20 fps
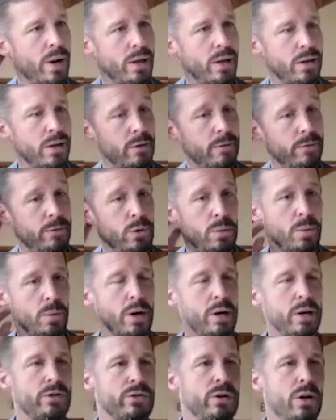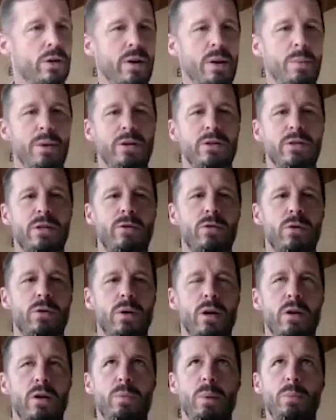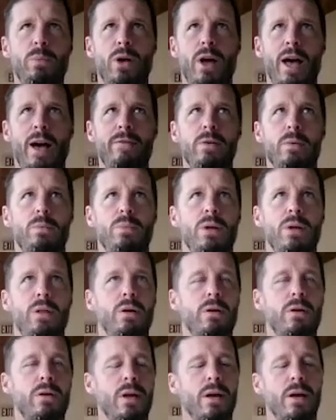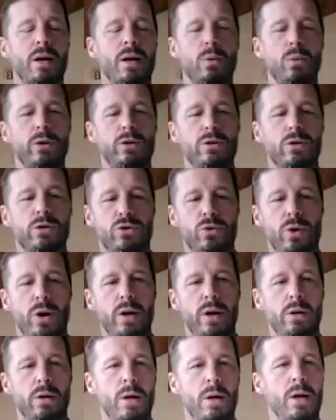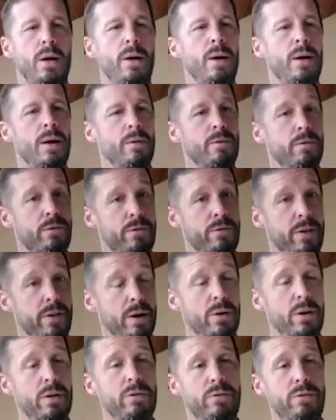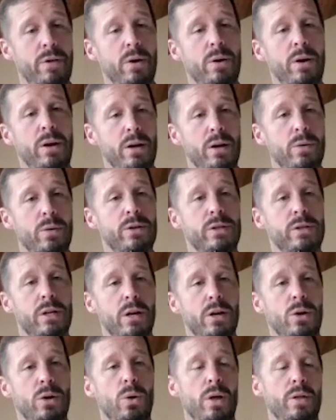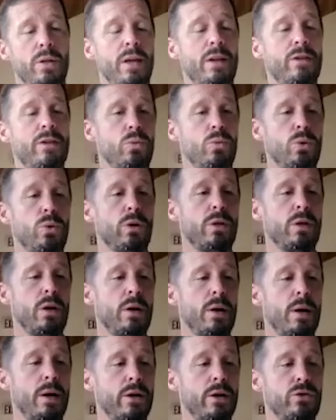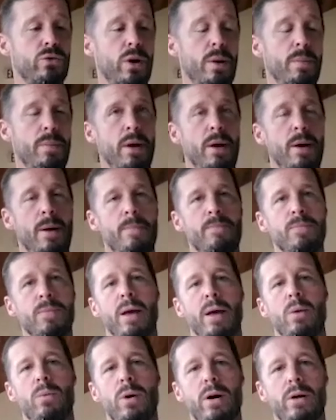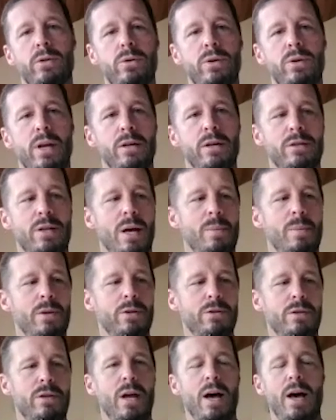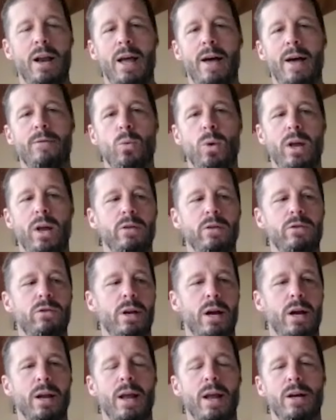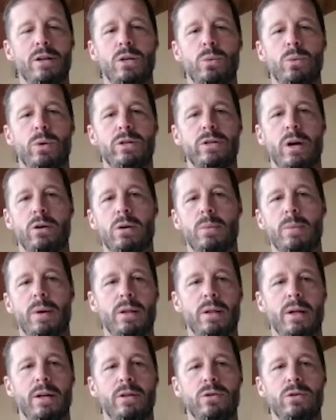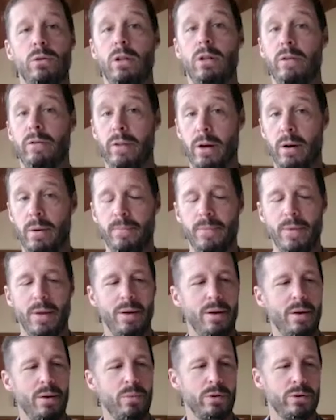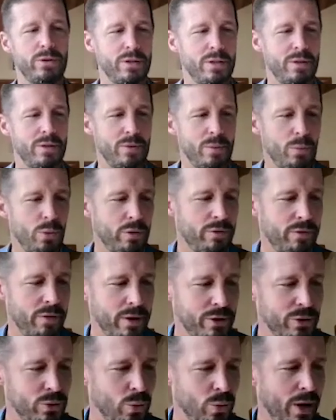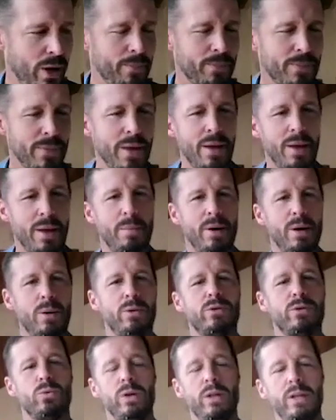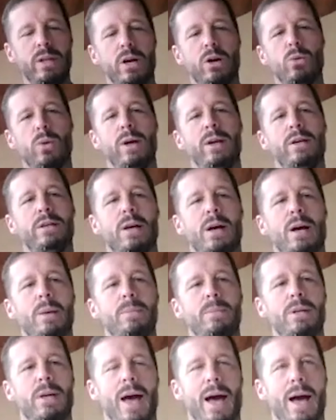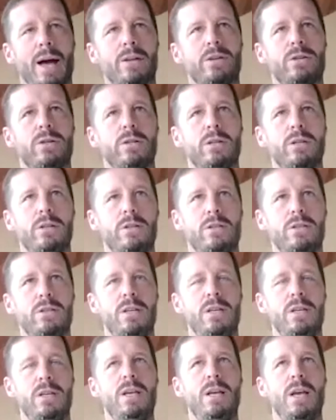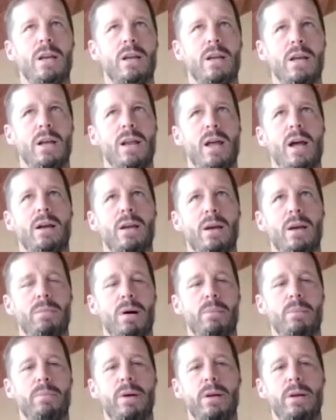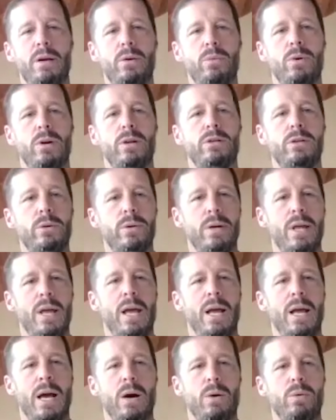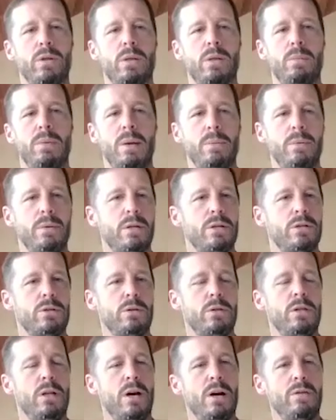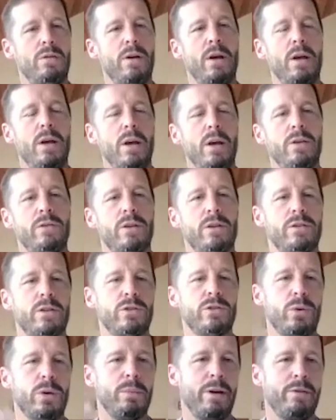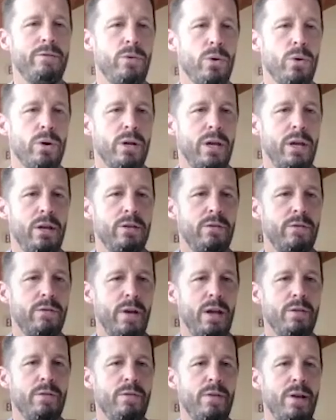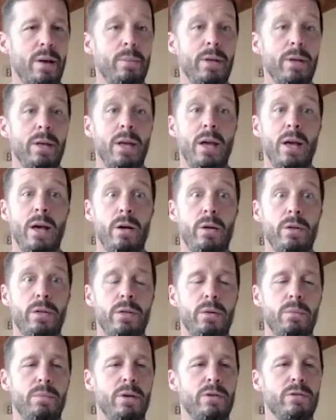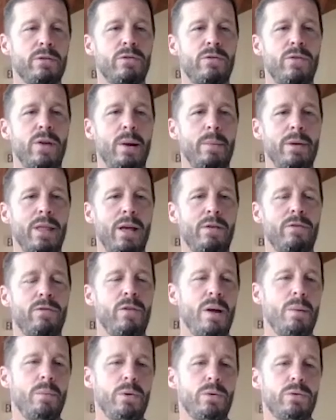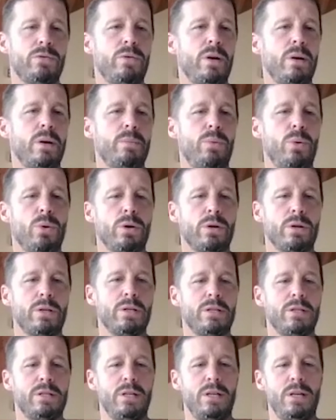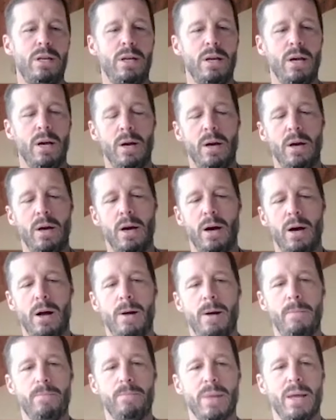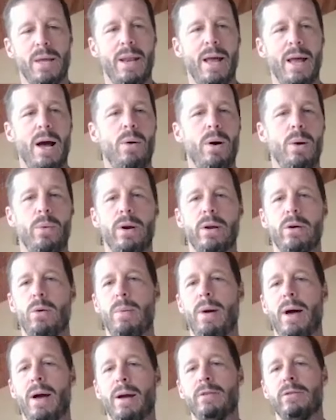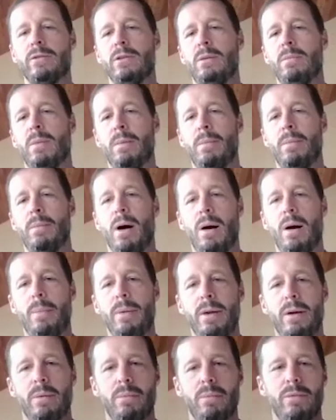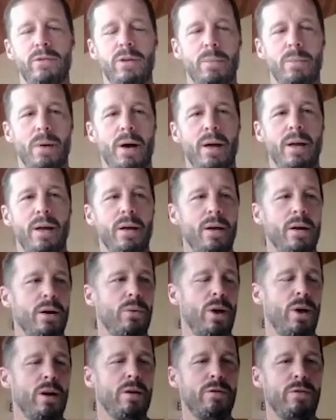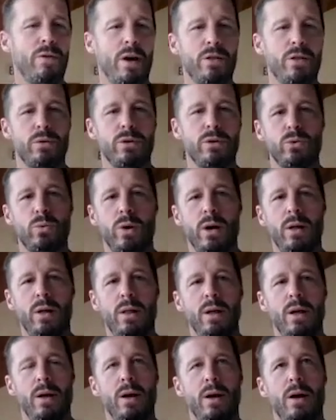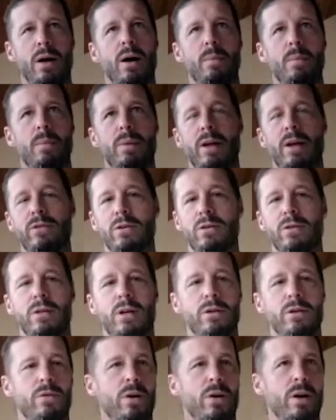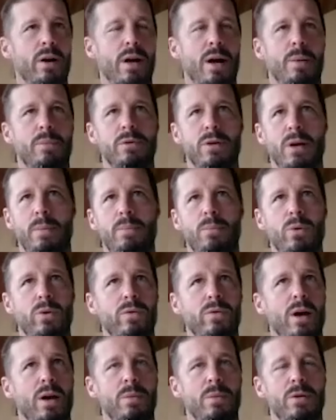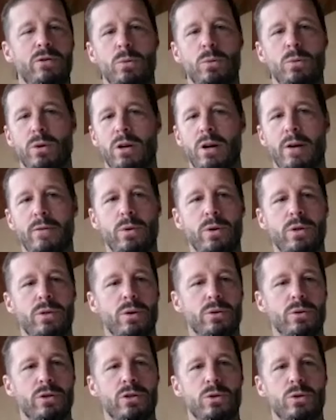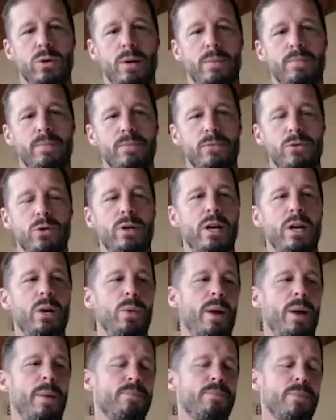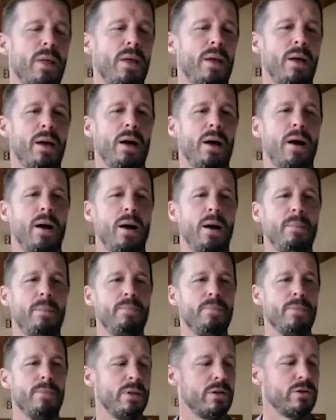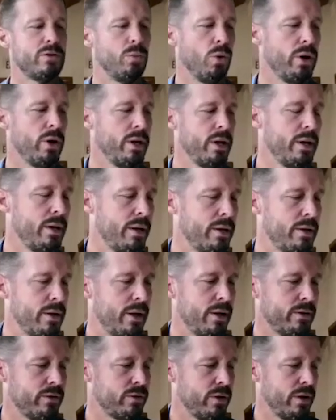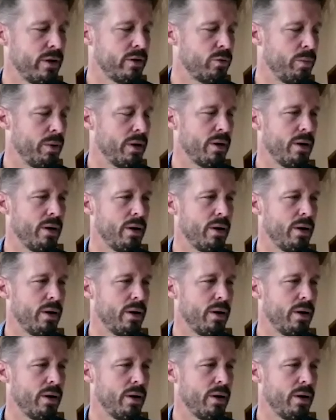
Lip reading: Raleigh and the food markets there. If people haven't been there to that kind of Resource Triangle, very, very interesting and cool. I think it's worth a trip. And what I'll do next time is not have a wedding so that I can actually reach out to my clients who live there, which is even more fun as well. But it was really a great time to actually see and connect and bump in and run to and hang out with the people that you love. Since it's one of my 4 keys: faith, family, health, business, family. That family was very important to see. And now I want to go back and see my mom and see my grandfather as well. But as this Delta variant hops up, we've got to be super careful with those as well. So at any rate, this morning, it's been